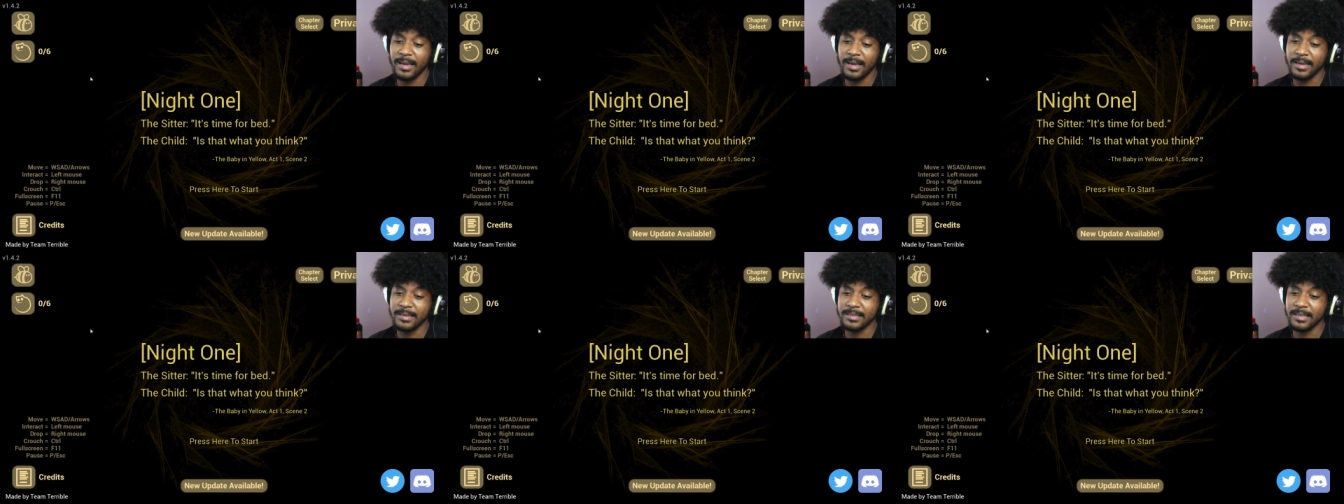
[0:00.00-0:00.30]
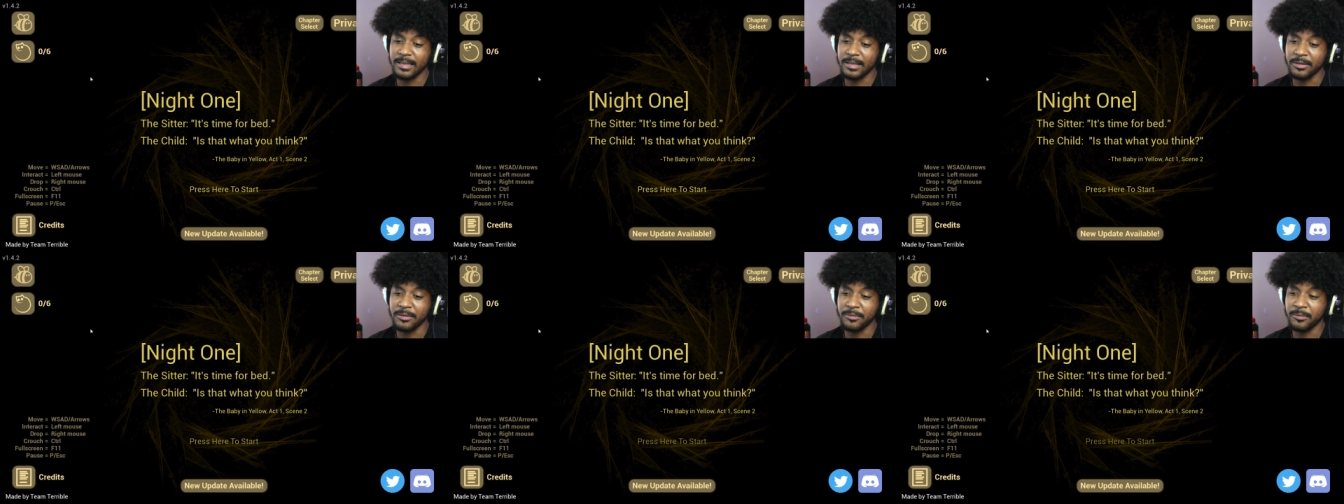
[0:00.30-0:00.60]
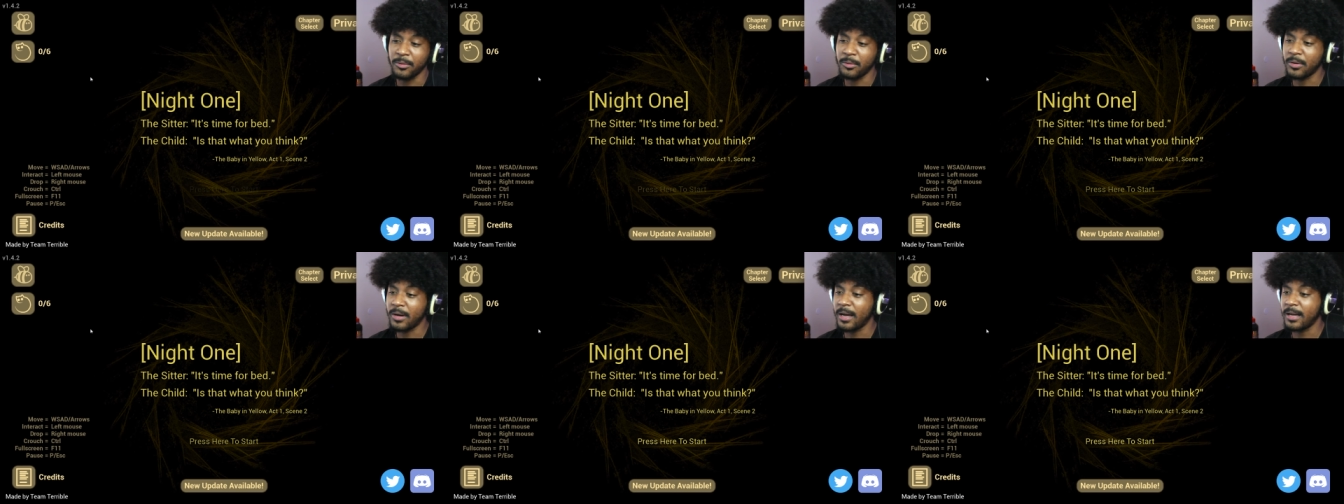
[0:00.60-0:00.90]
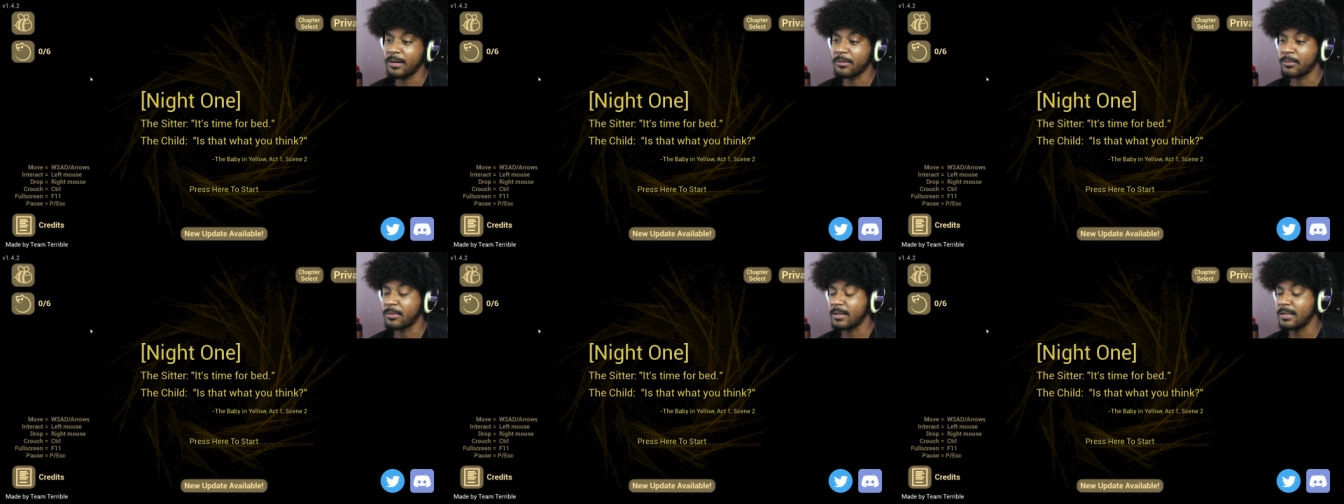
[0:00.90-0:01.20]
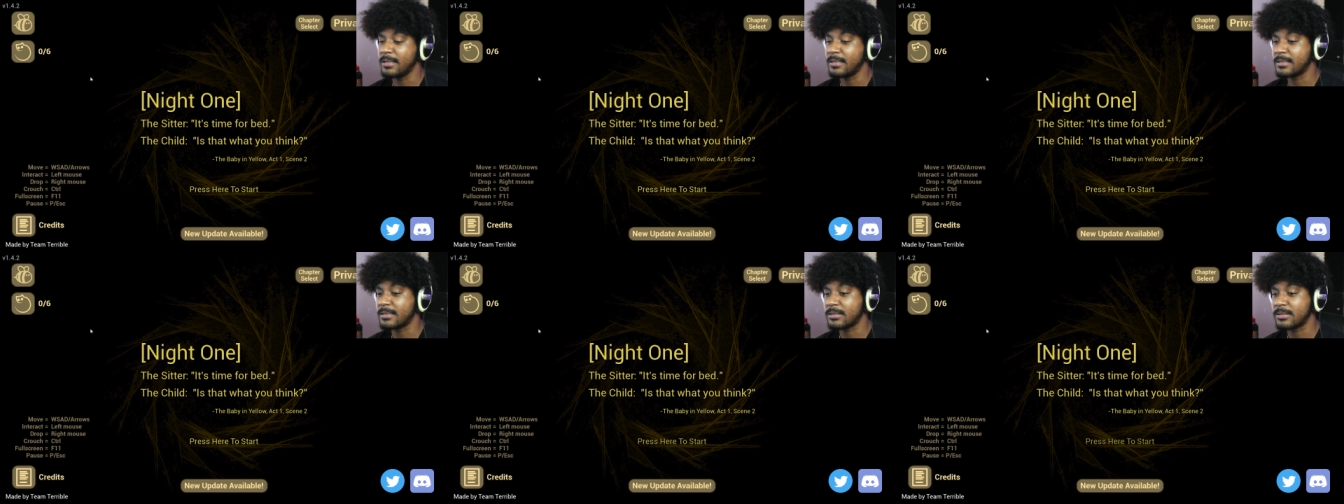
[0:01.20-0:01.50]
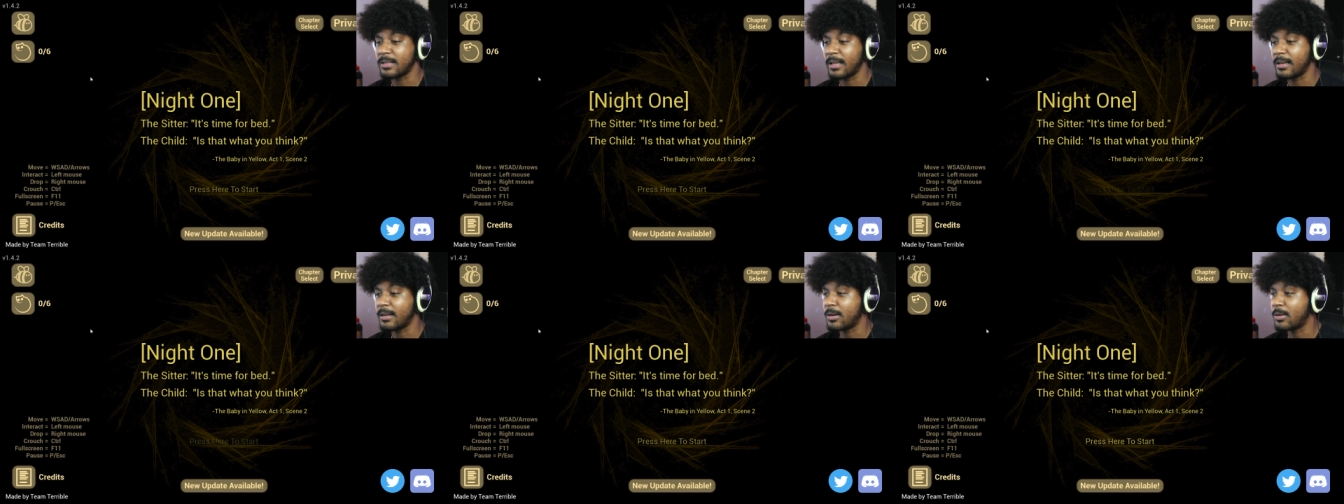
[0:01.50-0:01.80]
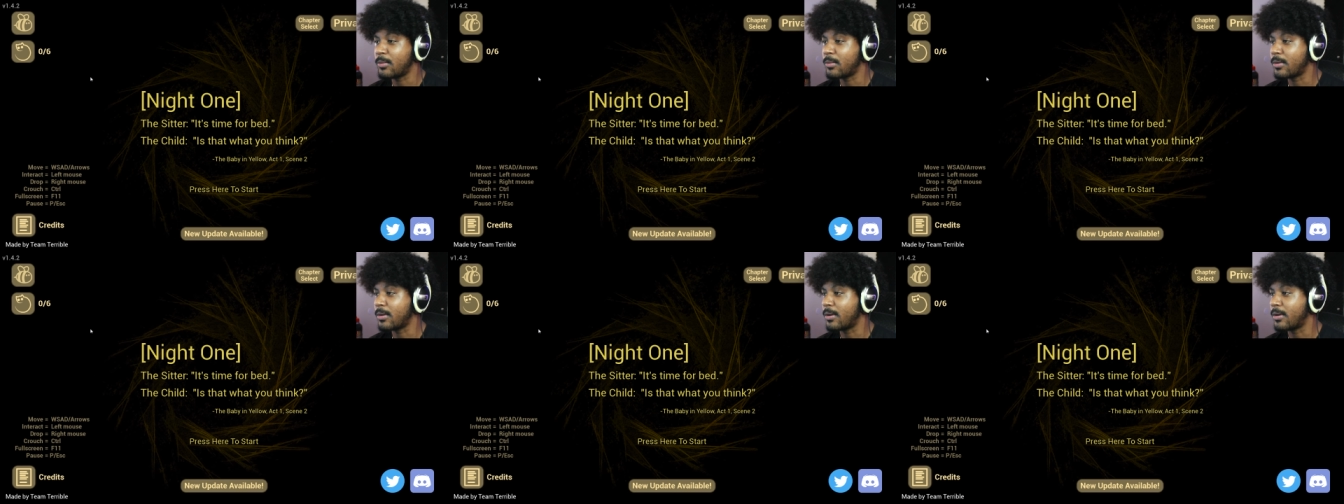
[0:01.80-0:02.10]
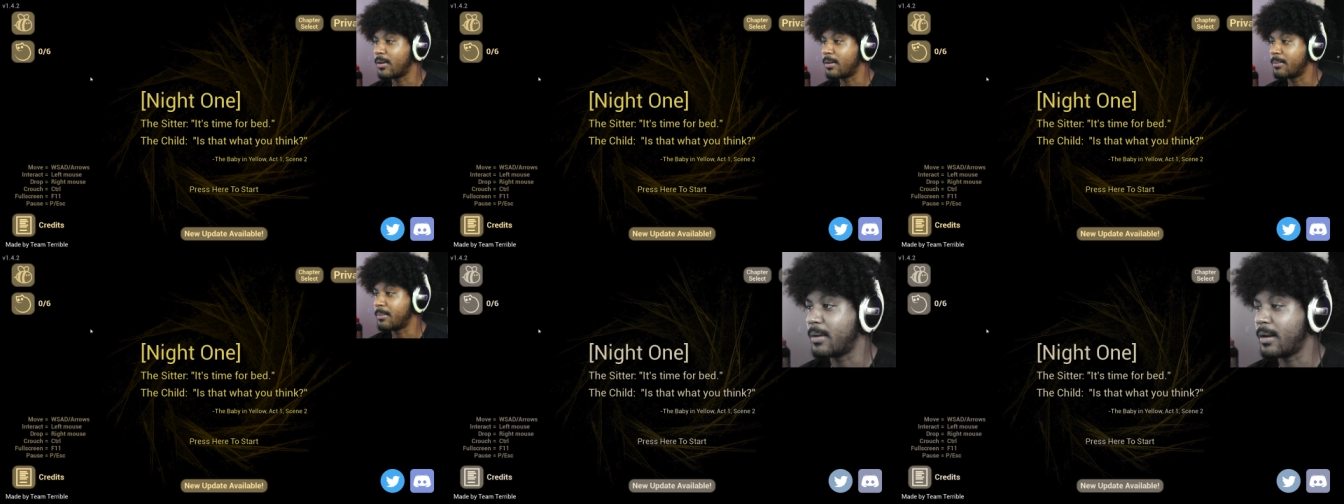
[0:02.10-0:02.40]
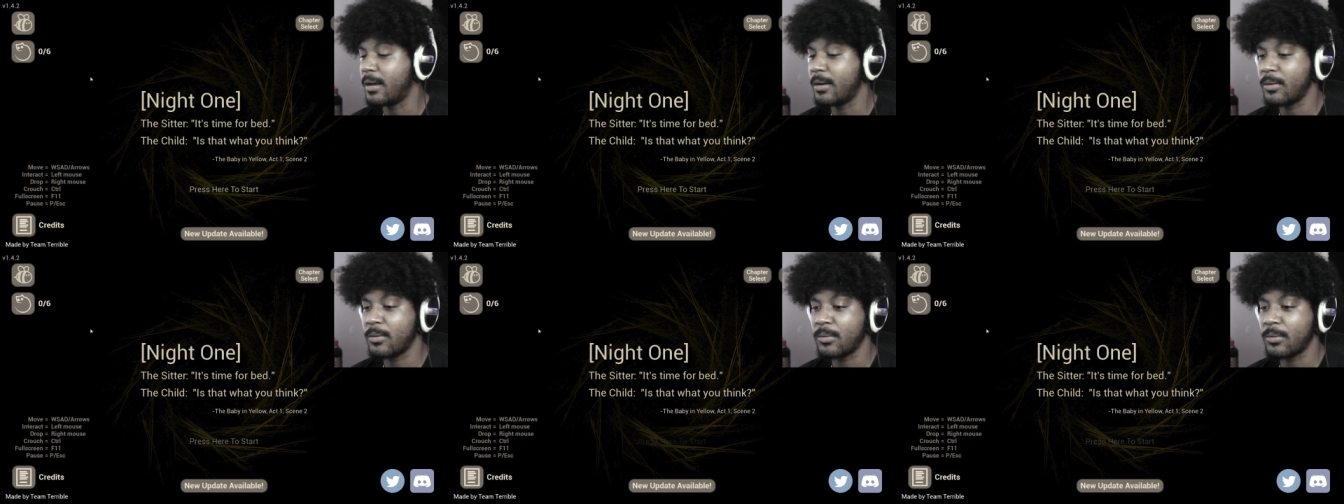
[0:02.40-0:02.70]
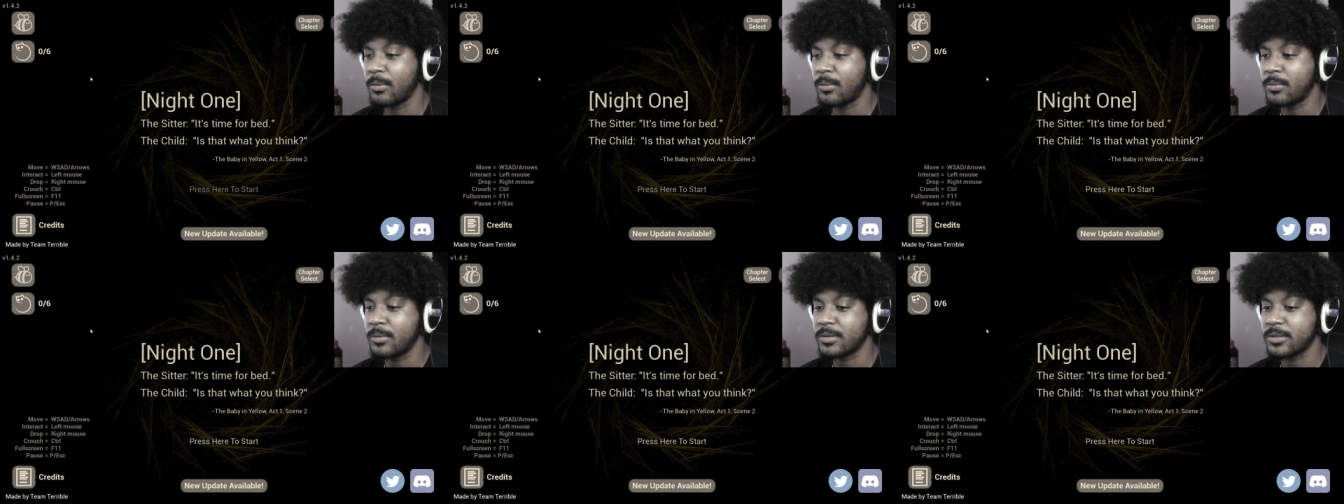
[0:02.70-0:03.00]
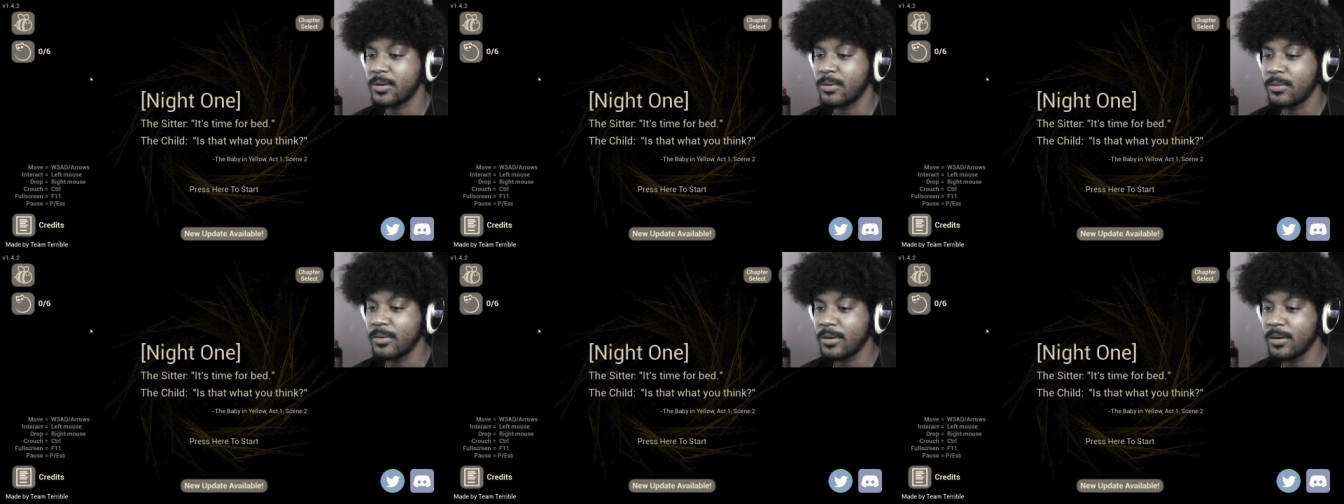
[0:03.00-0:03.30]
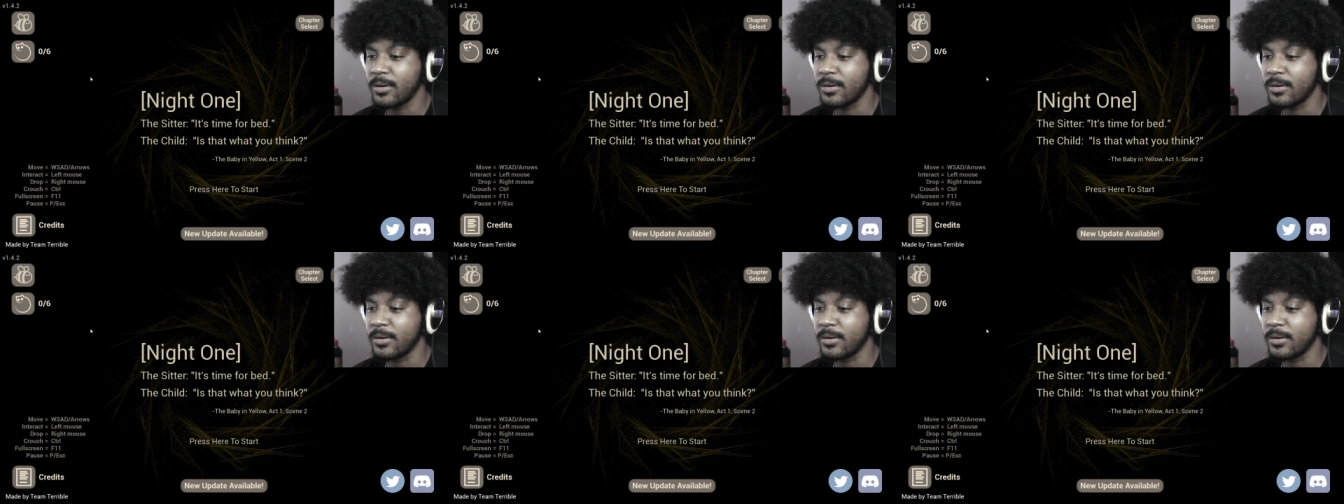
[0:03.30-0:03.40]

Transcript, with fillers: it has like its full kind of release thing going on, but I don't know what's going